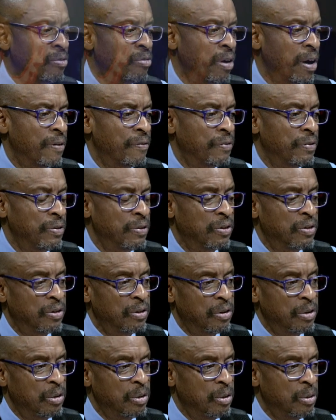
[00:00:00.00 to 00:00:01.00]
reference
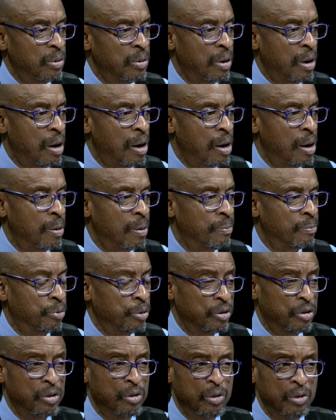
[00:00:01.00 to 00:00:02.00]
to um,
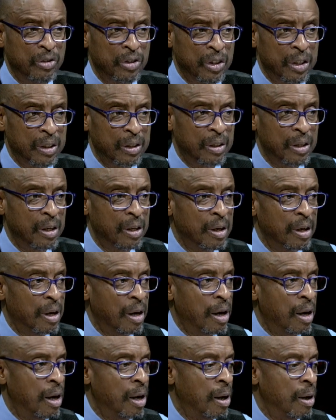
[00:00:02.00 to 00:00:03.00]
Bruce Nugent, yep.
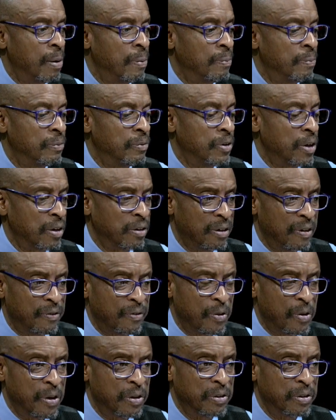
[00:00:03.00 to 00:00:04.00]
um, Jesse
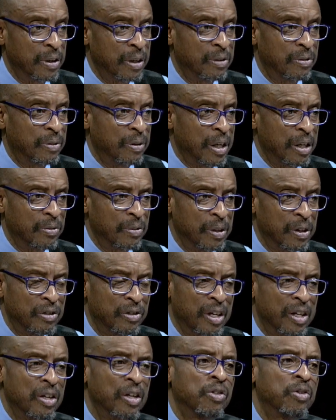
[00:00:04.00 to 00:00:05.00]
Fawcett, James Baldwin
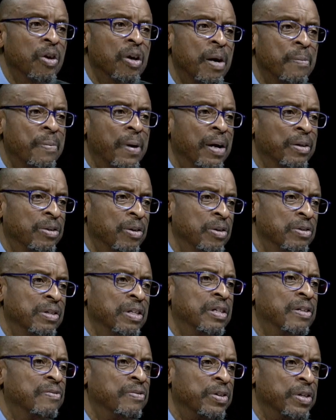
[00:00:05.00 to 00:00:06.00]
Johnson. Talk about those
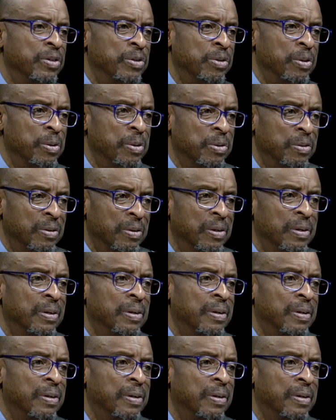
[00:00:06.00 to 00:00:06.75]
individuals